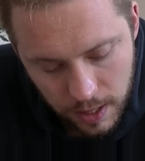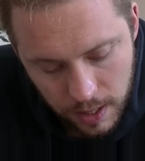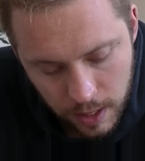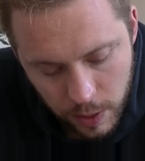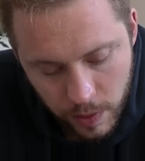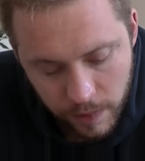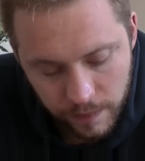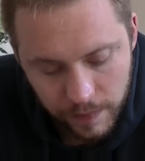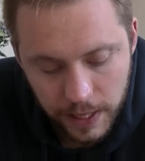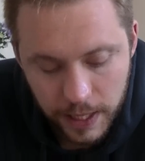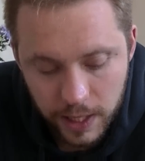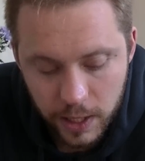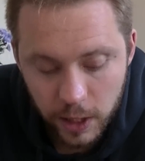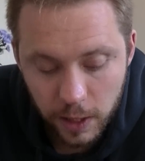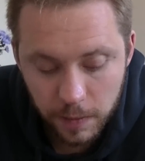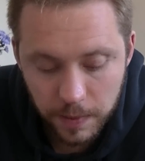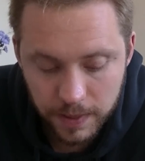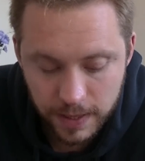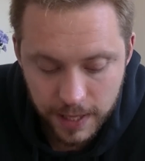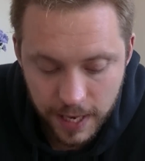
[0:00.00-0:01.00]
You have
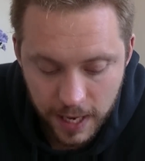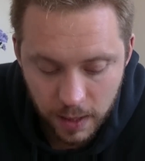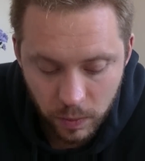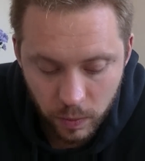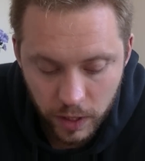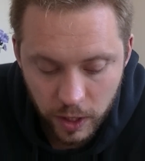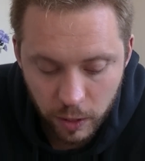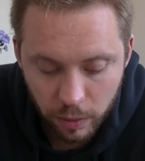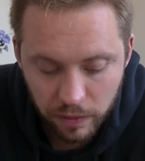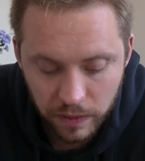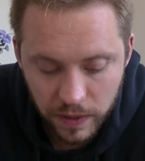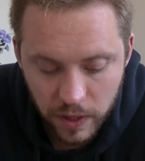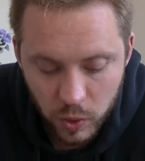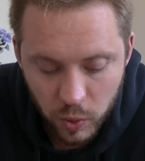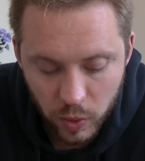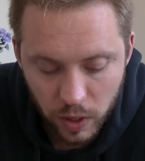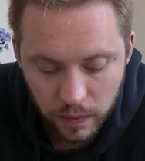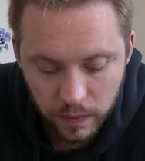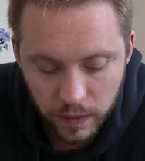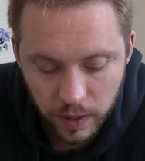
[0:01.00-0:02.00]
leadership 10 when you're within
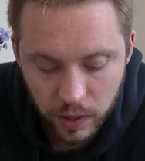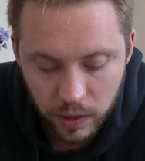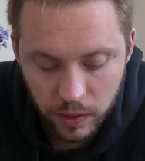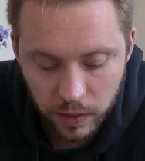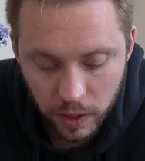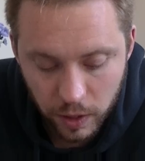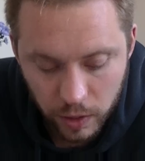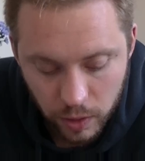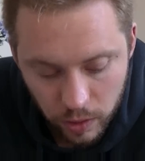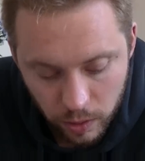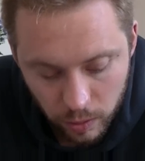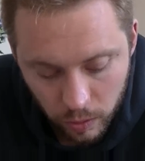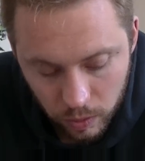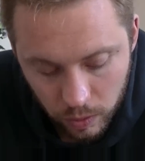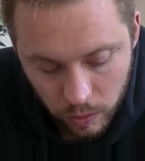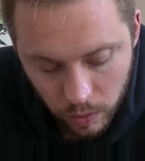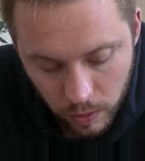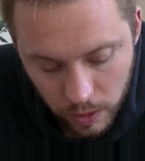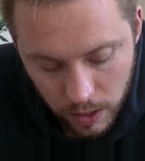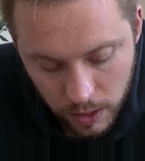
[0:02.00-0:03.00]
12 inches of the Dune
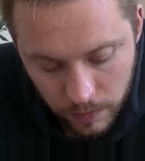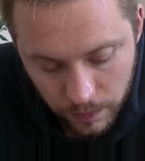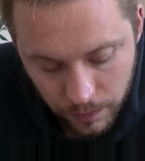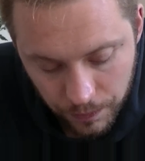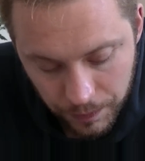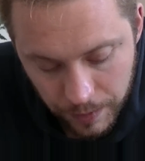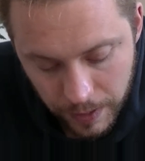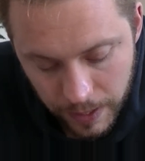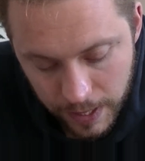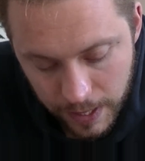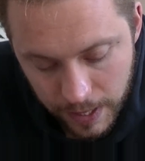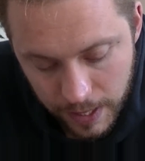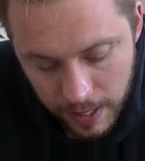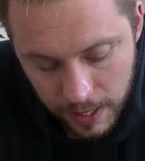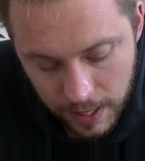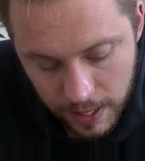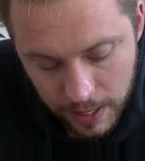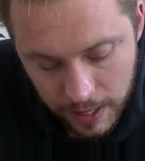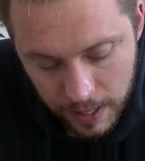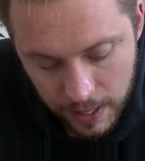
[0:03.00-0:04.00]
Crawler,
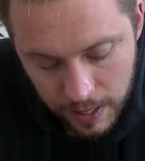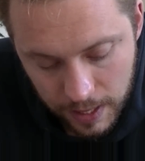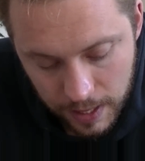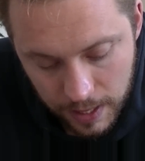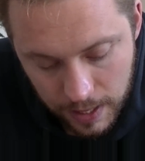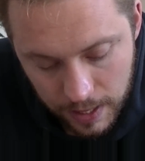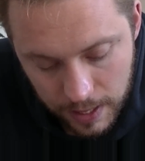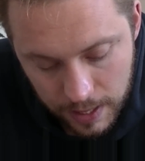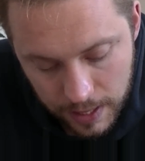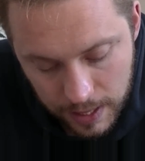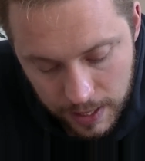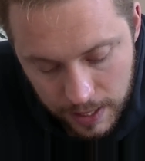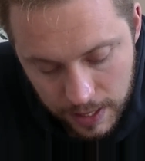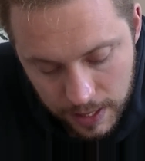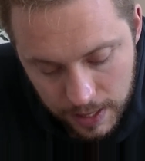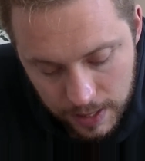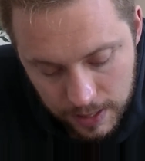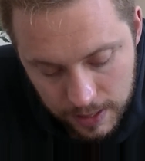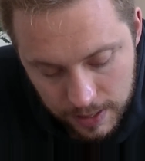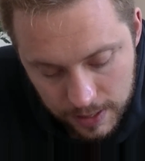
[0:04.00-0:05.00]

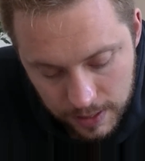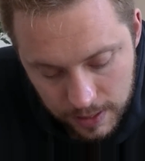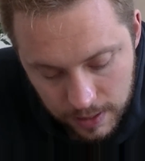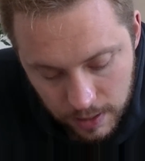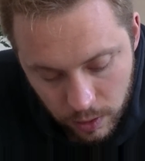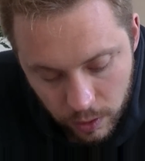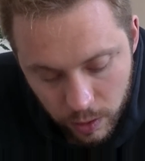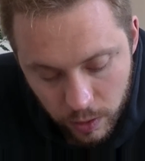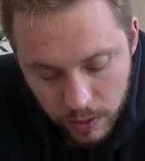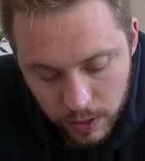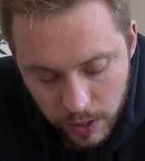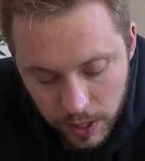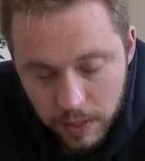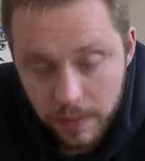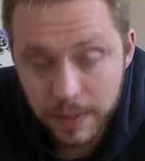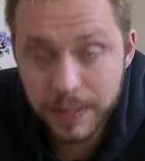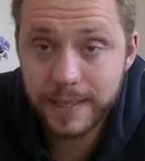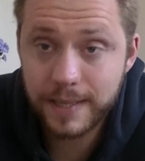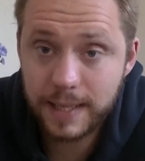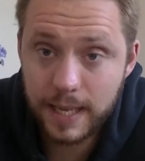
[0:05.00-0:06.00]
and
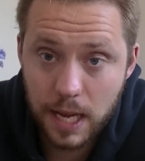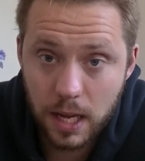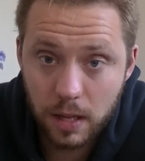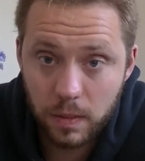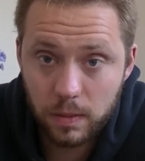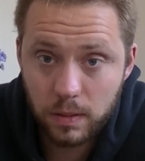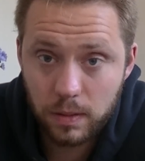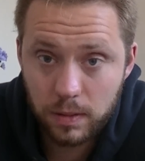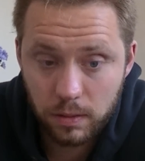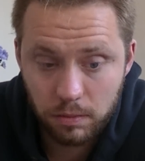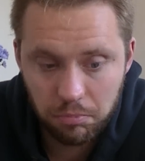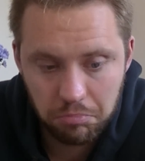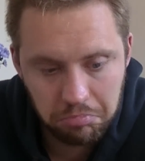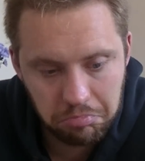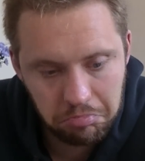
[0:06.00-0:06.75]
Crusader and Scout.